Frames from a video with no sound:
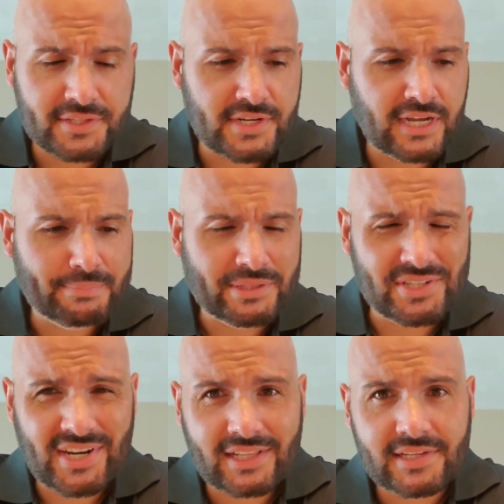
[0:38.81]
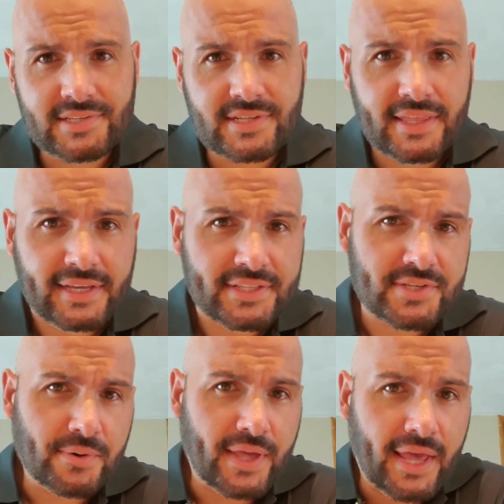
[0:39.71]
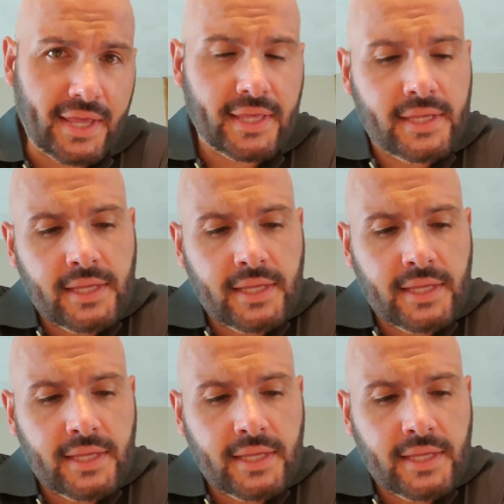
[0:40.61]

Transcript: let's talk about the checklist. I think it's okay.